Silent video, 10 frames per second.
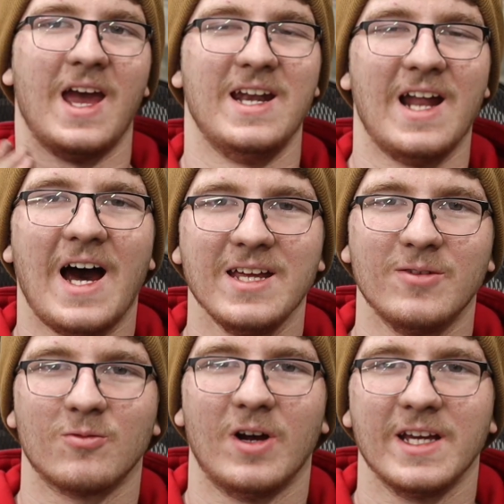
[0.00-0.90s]
and not
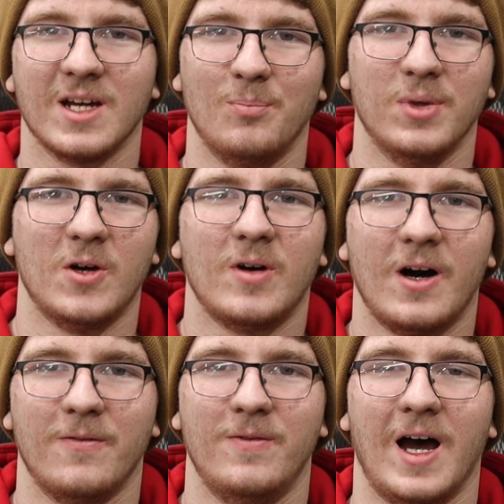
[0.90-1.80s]
even running a
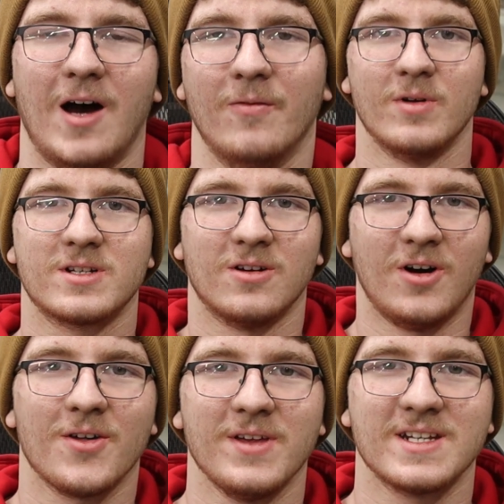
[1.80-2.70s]
blow-off valve, which are
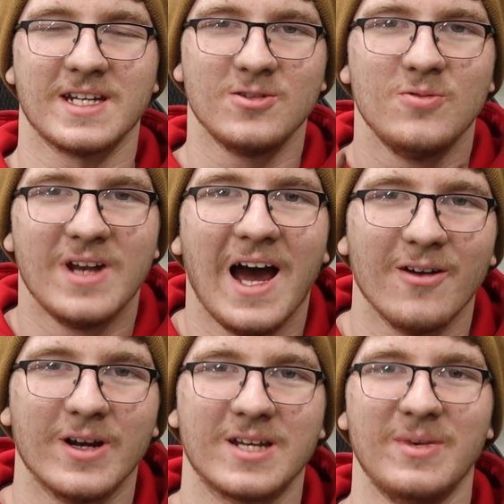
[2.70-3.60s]
all things I do not
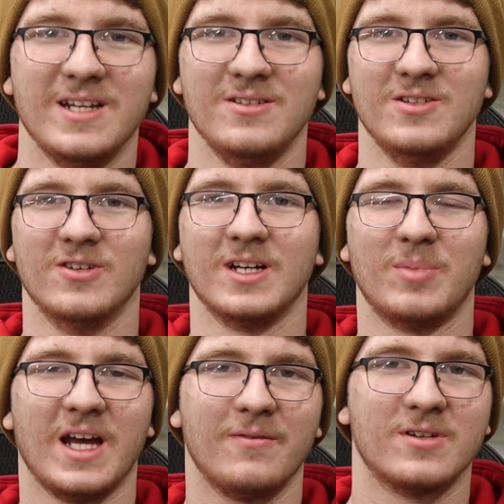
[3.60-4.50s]
recommend you doing,
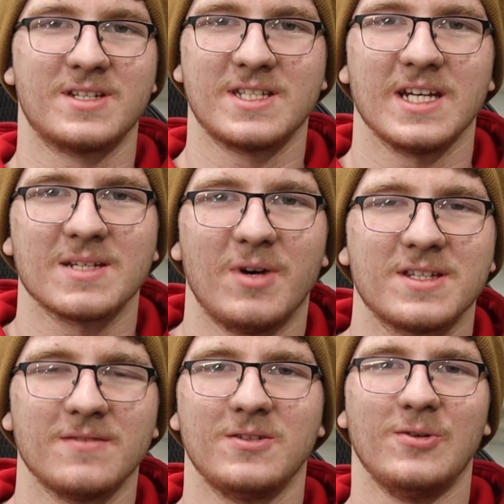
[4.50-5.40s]
but after 6
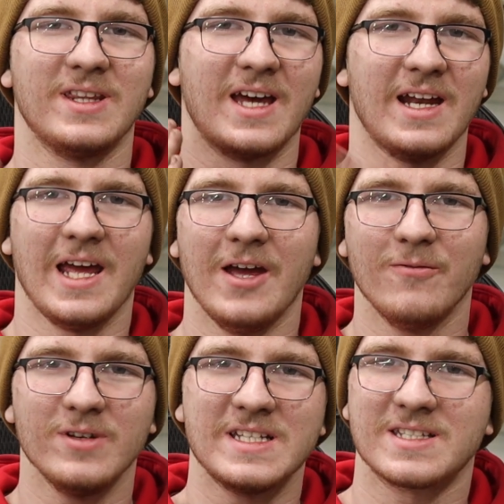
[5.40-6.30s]
months of doing that
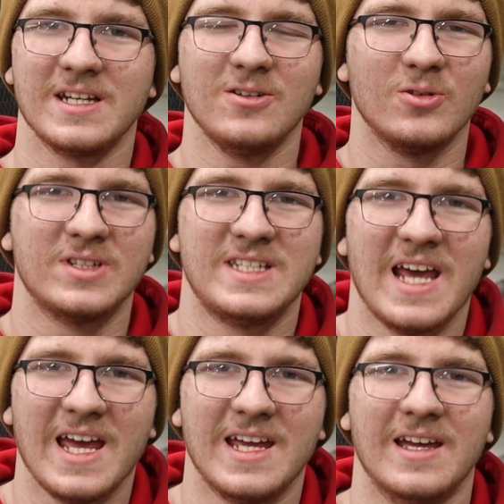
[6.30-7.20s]
every single
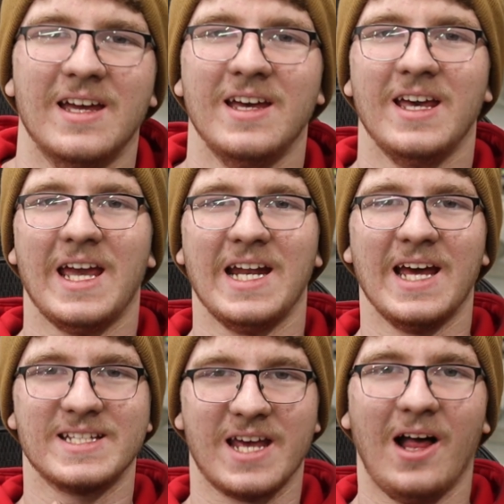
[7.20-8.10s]
day, it
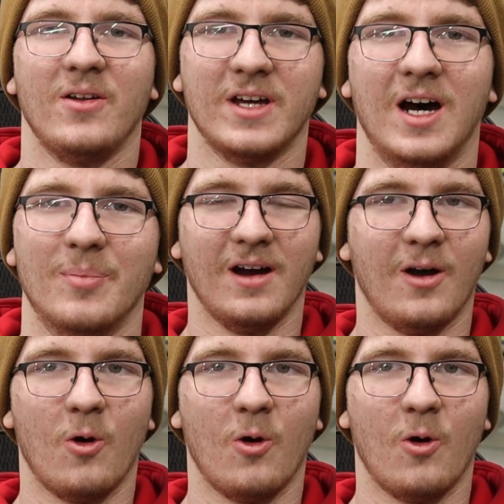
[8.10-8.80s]
has held up.